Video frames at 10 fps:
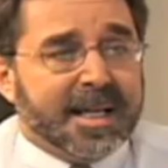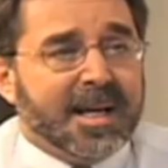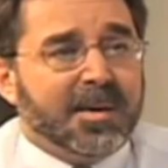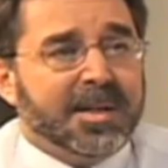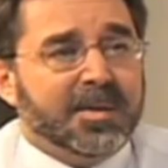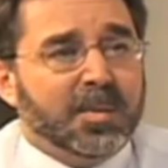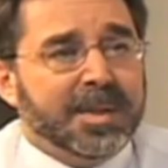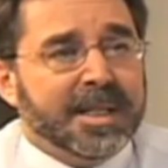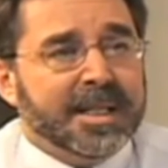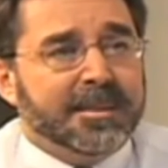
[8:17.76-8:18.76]
How can
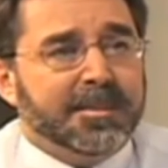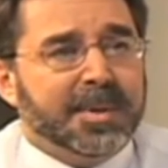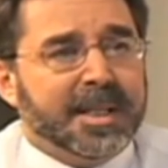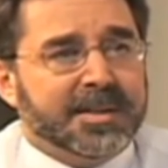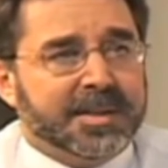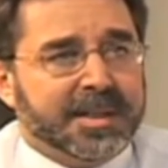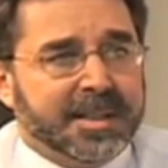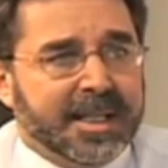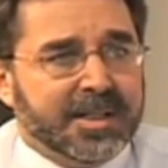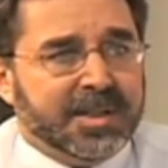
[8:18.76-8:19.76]
we bless the
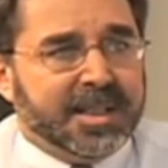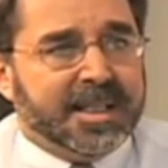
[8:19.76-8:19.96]
nation